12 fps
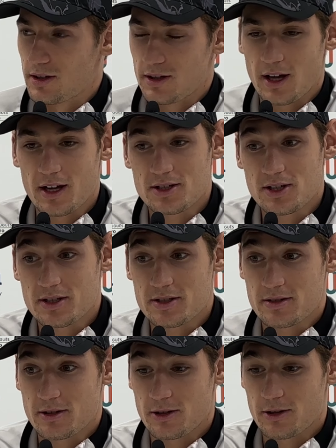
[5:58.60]

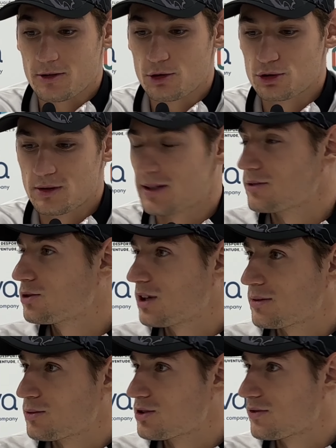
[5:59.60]
Yes. Good
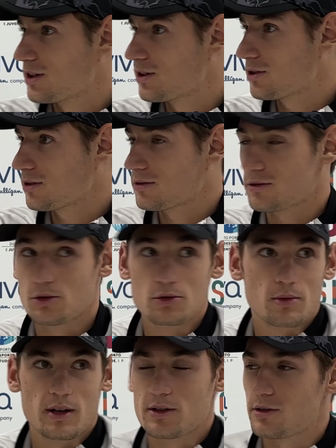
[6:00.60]
atmosphere,
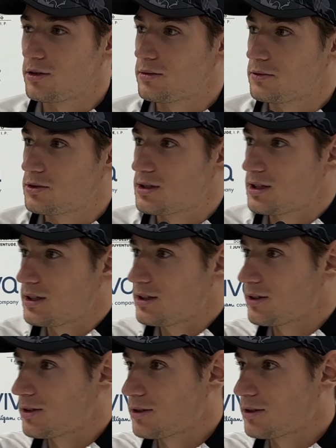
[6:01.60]
good weather. Obviously,